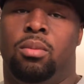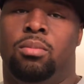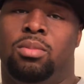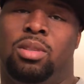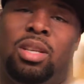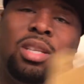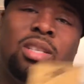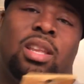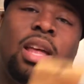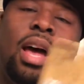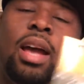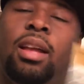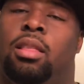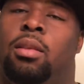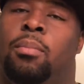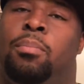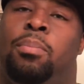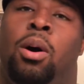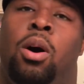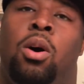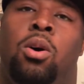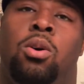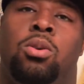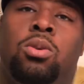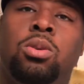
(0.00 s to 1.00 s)
just like the
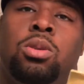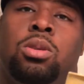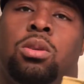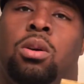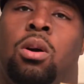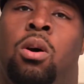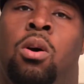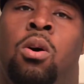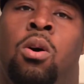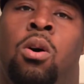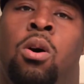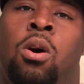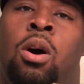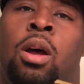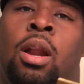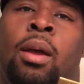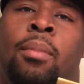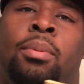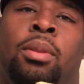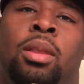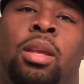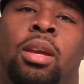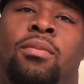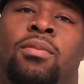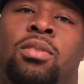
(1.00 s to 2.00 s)
post on, I
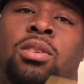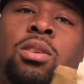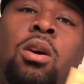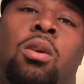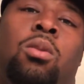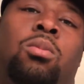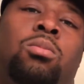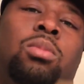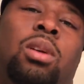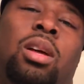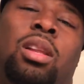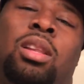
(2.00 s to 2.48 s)
believe it's on